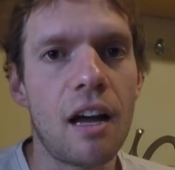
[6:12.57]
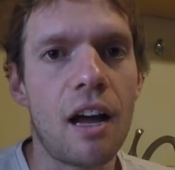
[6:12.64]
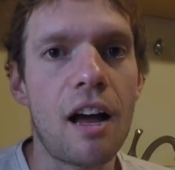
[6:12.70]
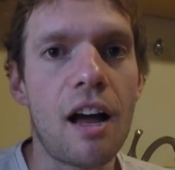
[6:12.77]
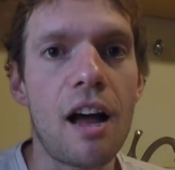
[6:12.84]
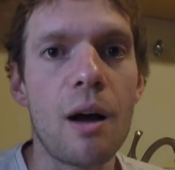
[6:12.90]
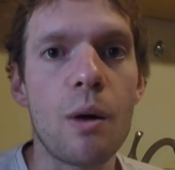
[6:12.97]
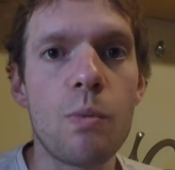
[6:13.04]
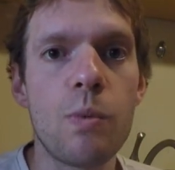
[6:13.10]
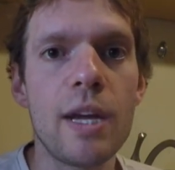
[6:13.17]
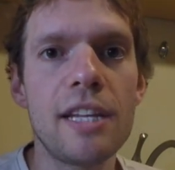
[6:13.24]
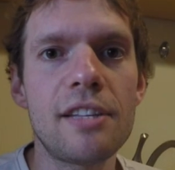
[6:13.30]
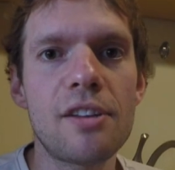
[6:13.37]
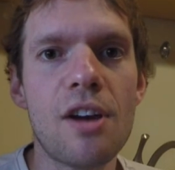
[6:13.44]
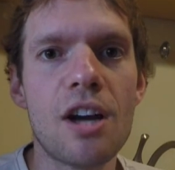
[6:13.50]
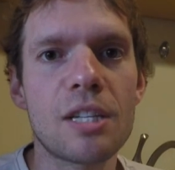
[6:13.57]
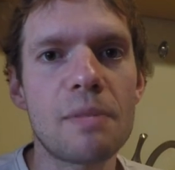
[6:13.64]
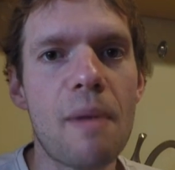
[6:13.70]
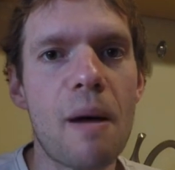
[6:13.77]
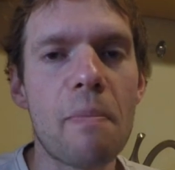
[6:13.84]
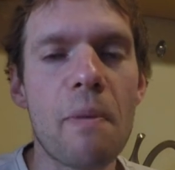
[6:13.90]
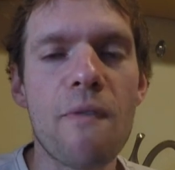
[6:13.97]
Uh, we talked
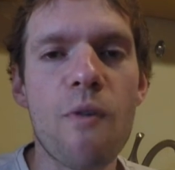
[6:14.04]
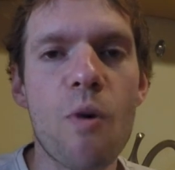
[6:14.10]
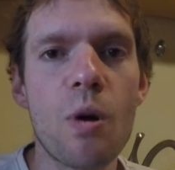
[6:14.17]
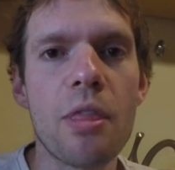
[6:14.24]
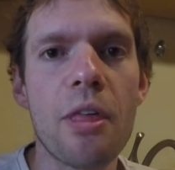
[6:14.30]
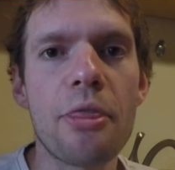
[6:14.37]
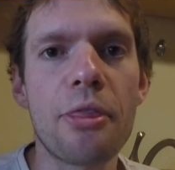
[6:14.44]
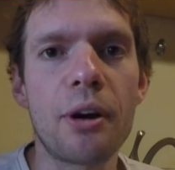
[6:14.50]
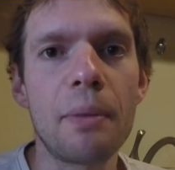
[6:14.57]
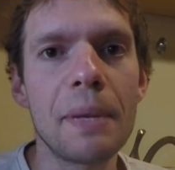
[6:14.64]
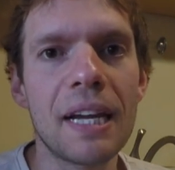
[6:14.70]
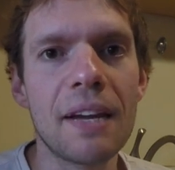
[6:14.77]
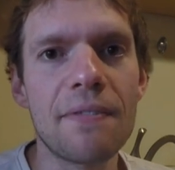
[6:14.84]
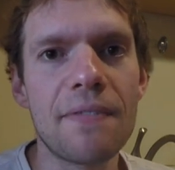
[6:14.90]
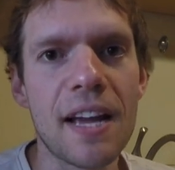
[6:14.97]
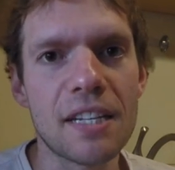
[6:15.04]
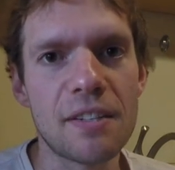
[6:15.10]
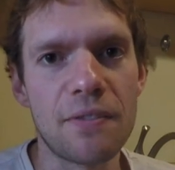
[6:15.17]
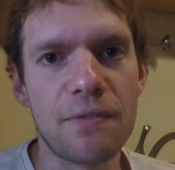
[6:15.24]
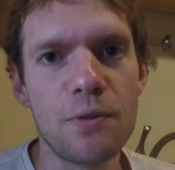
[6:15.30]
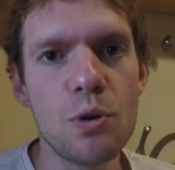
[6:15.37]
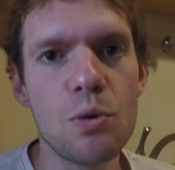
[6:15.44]
about before the thermic effect
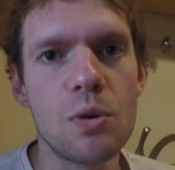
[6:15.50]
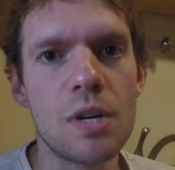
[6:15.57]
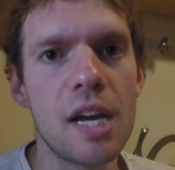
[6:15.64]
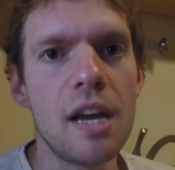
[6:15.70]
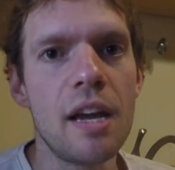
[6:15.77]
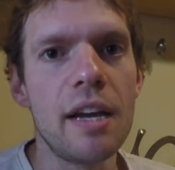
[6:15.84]
of food.